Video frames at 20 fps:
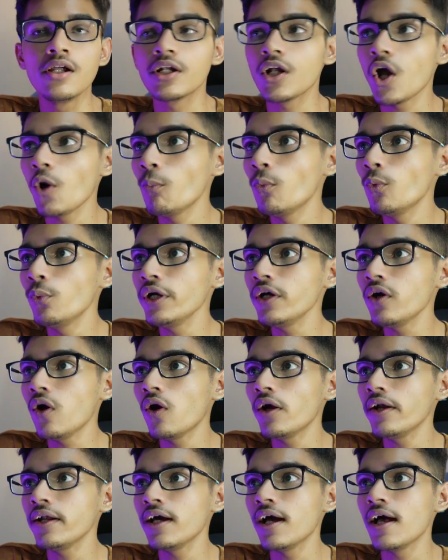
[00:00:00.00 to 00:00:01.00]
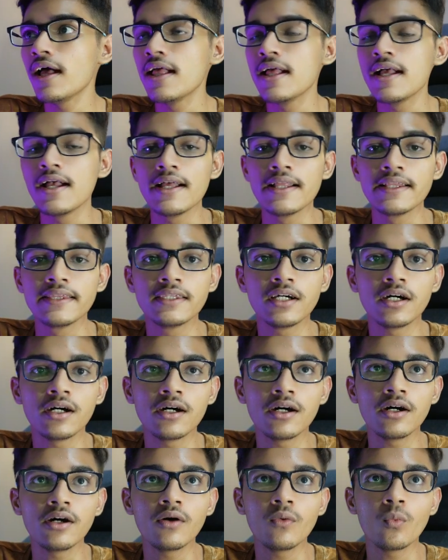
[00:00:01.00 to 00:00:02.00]
Now moving on,
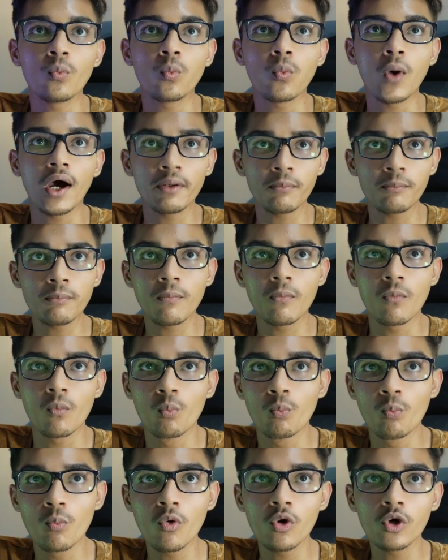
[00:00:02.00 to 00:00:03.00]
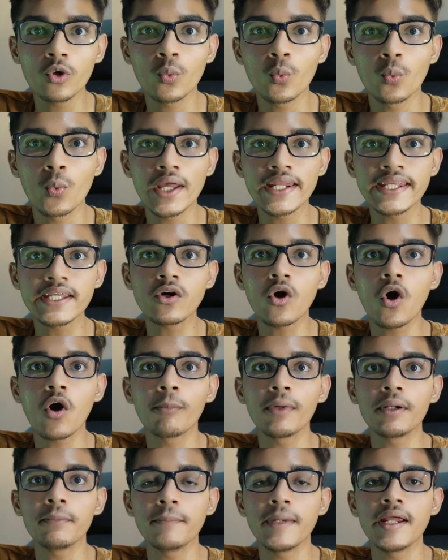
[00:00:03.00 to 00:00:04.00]
the one more very
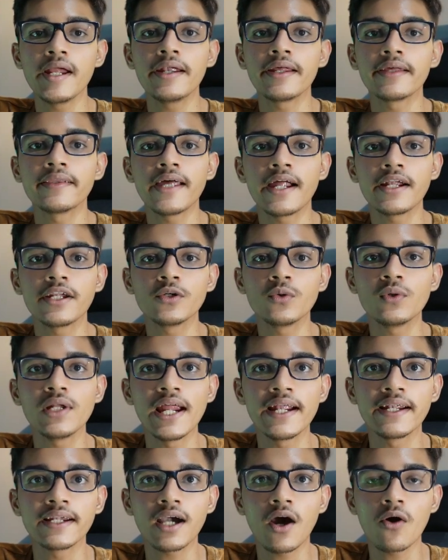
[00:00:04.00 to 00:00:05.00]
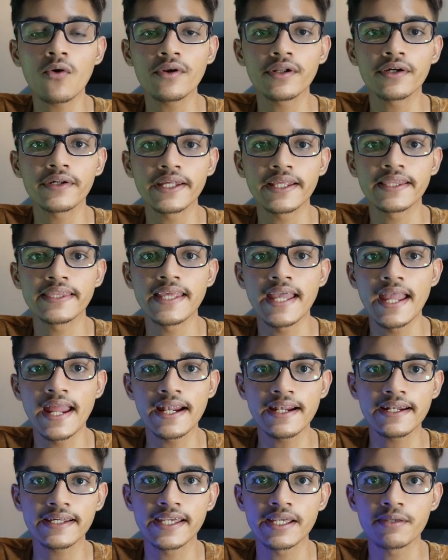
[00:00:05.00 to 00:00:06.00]
common mate that you will encounter in the
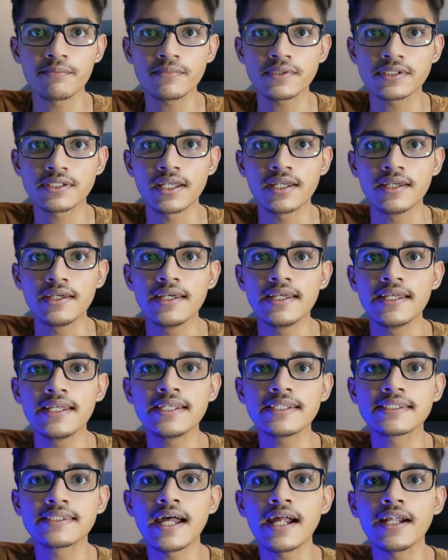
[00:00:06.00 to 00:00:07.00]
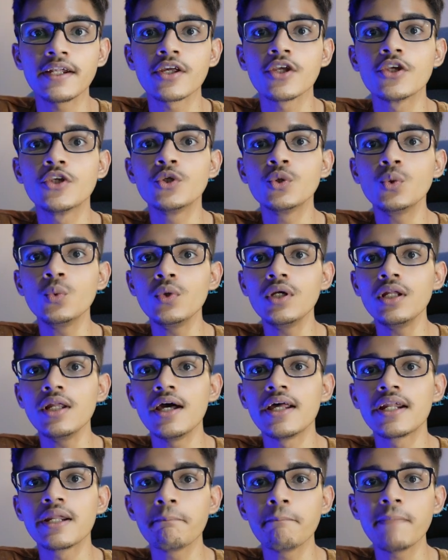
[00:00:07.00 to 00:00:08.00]
end games is that you will
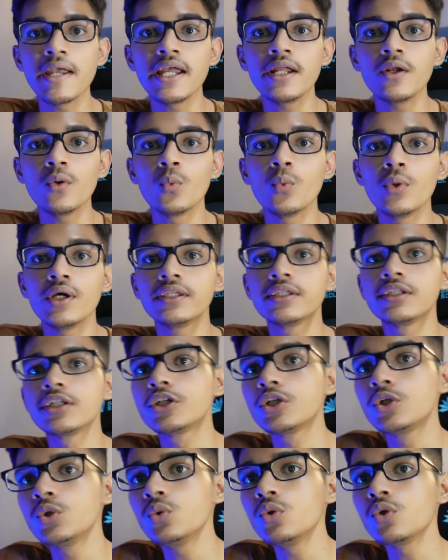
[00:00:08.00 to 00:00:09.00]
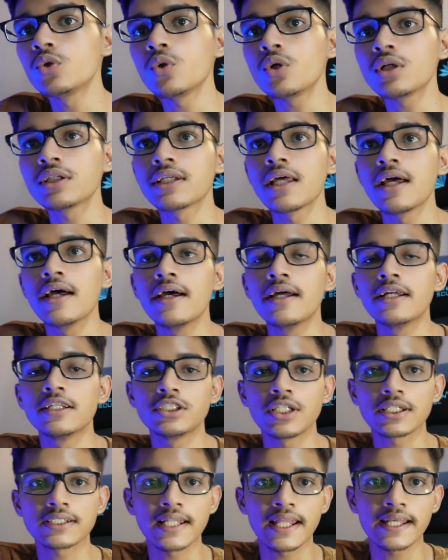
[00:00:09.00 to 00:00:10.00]
remain with 2 rooks
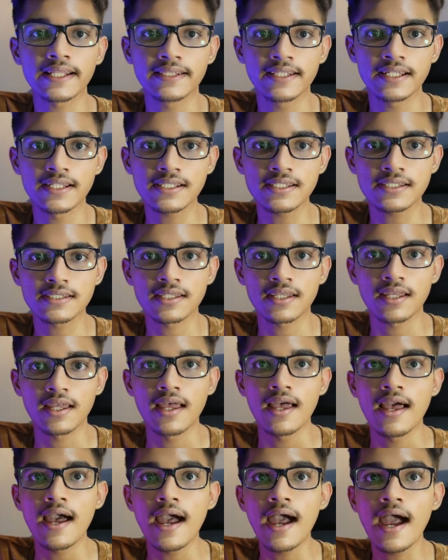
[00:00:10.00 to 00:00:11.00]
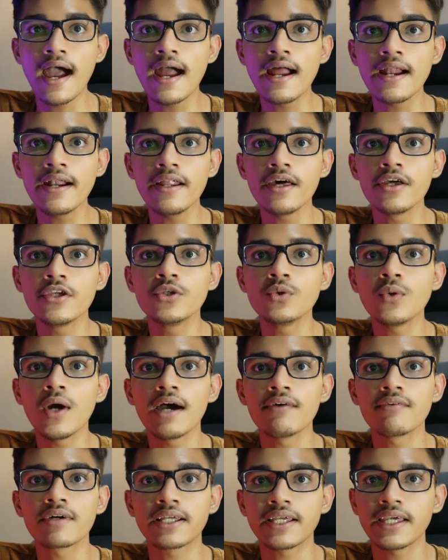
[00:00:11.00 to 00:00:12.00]
just like this, and you
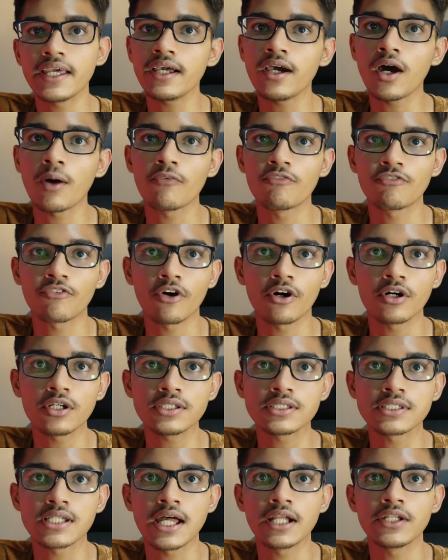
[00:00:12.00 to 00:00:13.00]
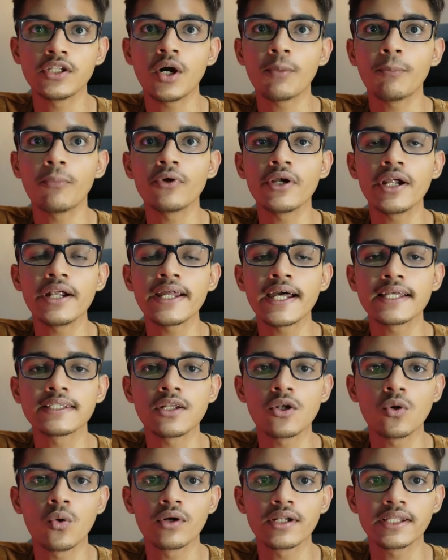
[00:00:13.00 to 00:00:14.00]
have a king of course, and the opponent has
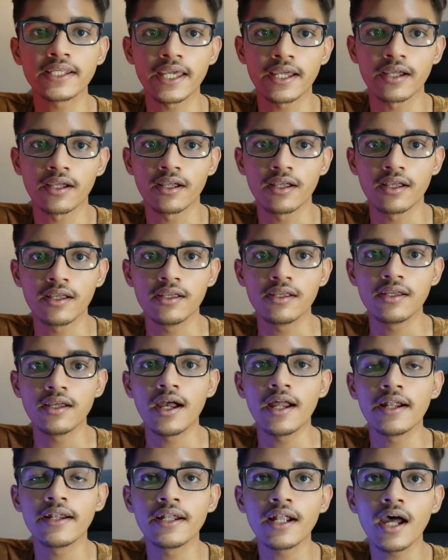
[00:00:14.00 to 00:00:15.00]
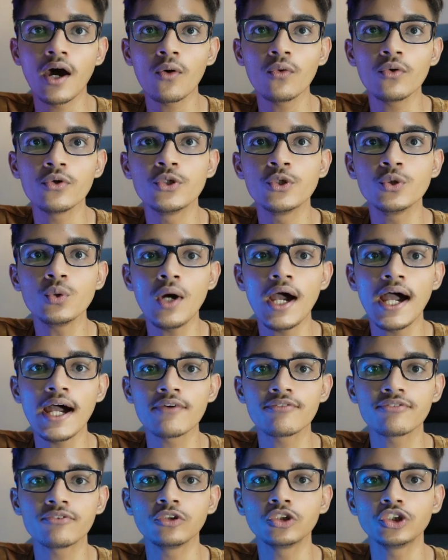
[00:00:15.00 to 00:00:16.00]
a lone king, and now you
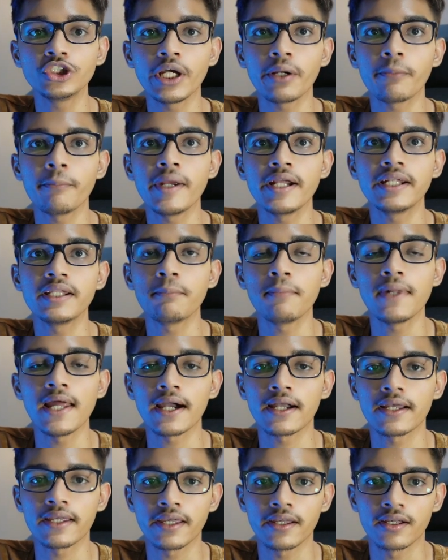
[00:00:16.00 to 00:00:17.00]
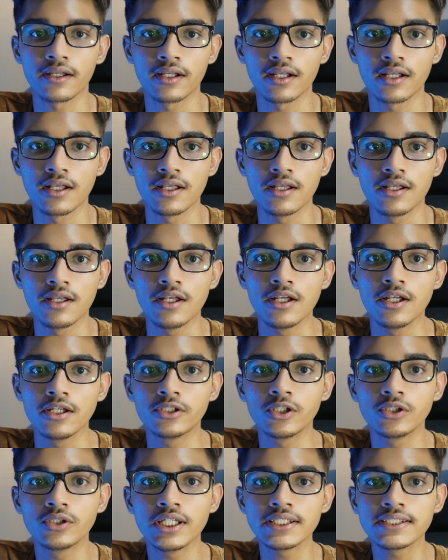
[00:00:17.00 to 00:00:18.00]
have to checkmate the black king.
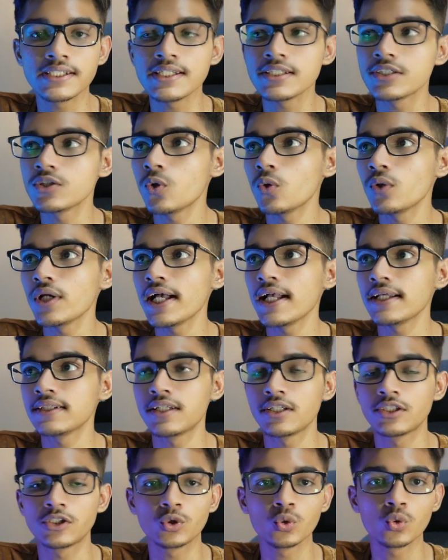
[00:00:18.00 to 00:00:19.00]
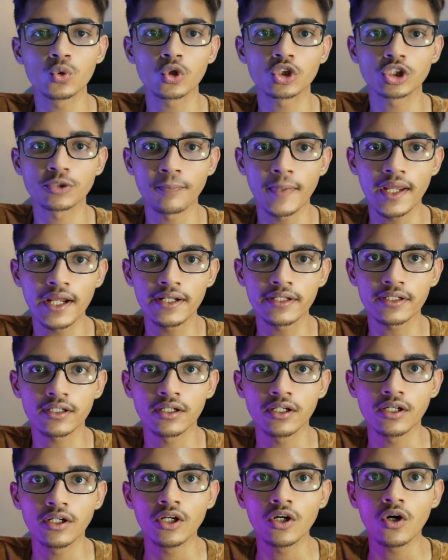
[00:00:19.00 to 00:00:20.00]
So this is known as the 2 rooks mate,
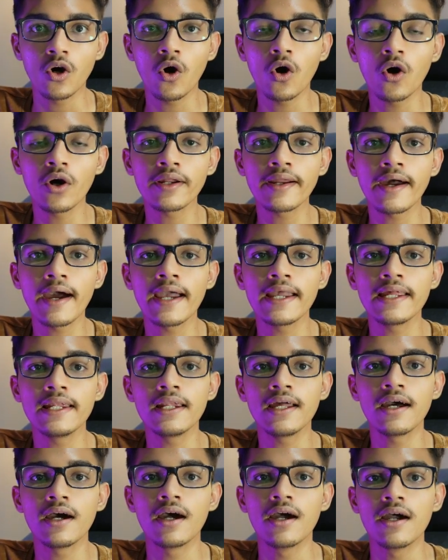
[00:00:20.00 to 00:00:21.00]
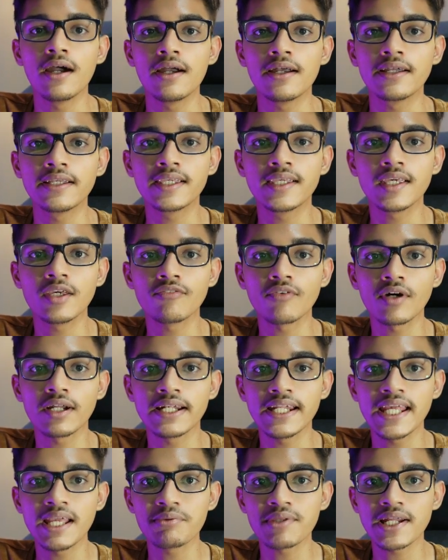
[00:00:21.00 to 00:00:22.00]
or I'll give a
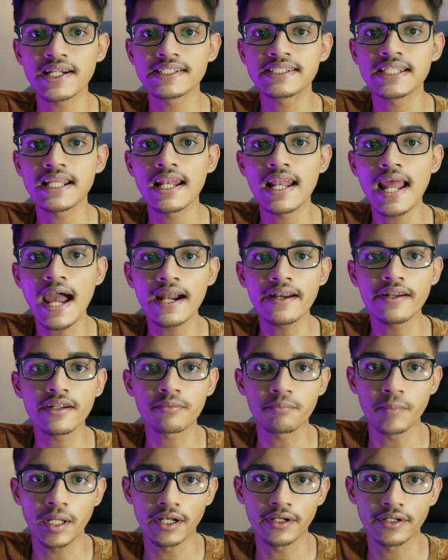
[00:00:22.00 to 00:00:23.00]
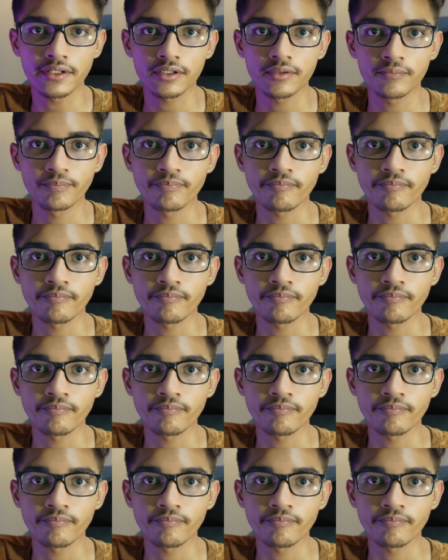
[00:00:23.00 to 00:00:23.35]
name, that is the ladder mate.